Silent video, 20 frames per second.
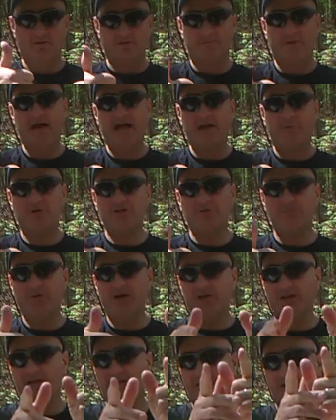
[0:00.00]
Backwoods
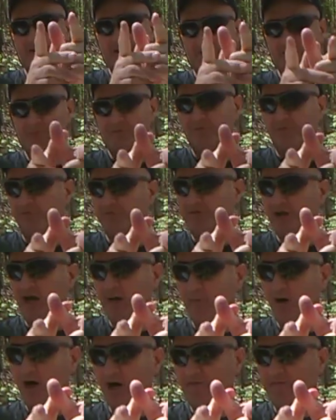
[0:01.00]
Billy, coming to beautiful
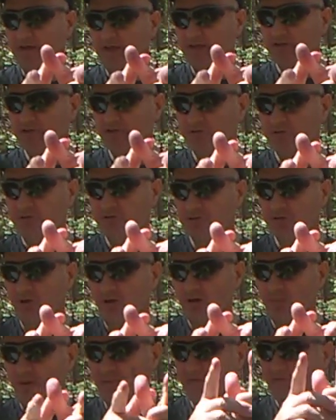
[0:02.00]
Del Eastern
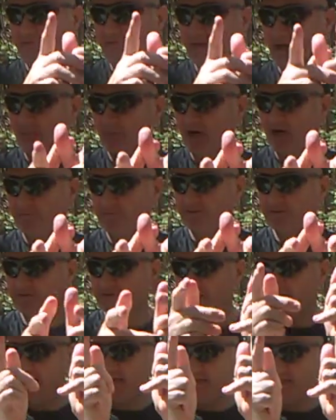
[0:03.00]
Shore. Remember, dumb Marva this
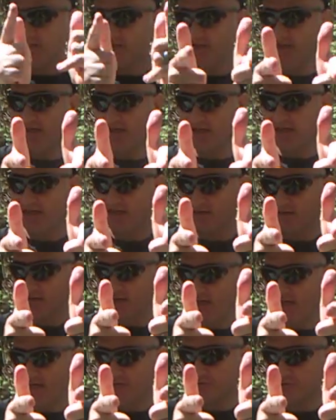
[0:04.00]
day. Click,
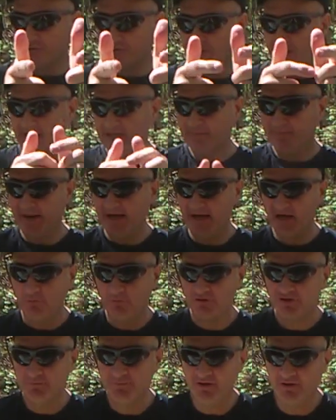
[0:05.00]
like, subscribe to
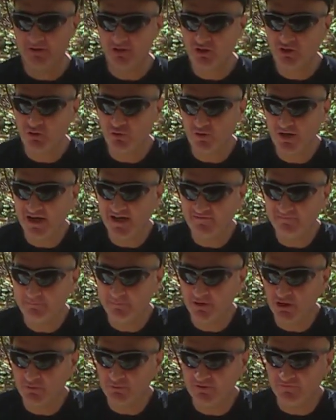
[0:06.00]
Backwoods Billy Craft
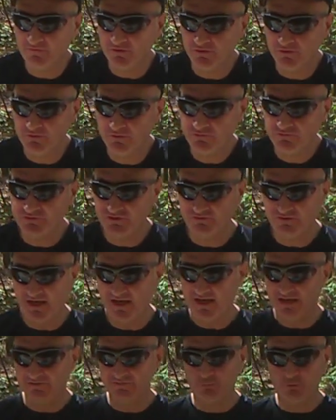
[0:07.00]
Beer Reviews.
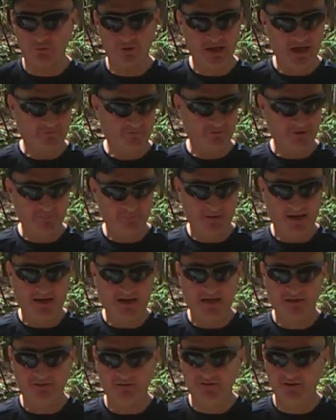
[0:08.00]
Today is really heavily
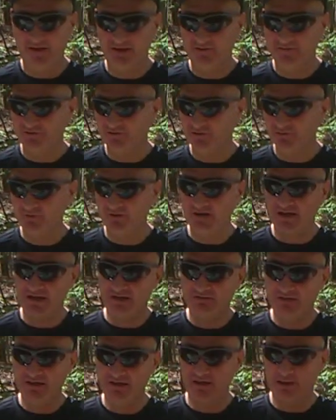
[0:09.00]
pollen day, so when I
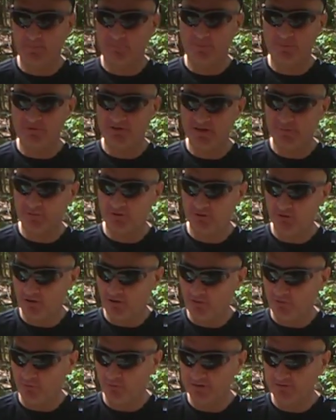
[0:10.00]
cleaned up the
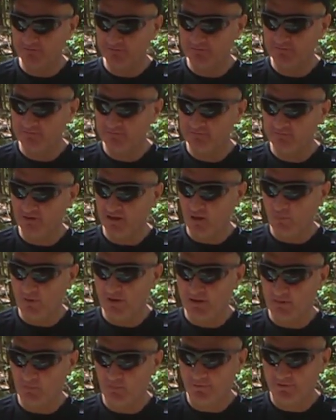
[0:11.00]
tablecloth on, I
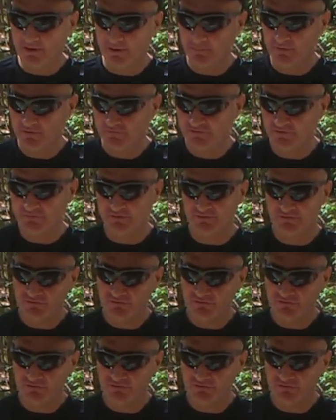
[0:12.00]
wound up wearing most of it.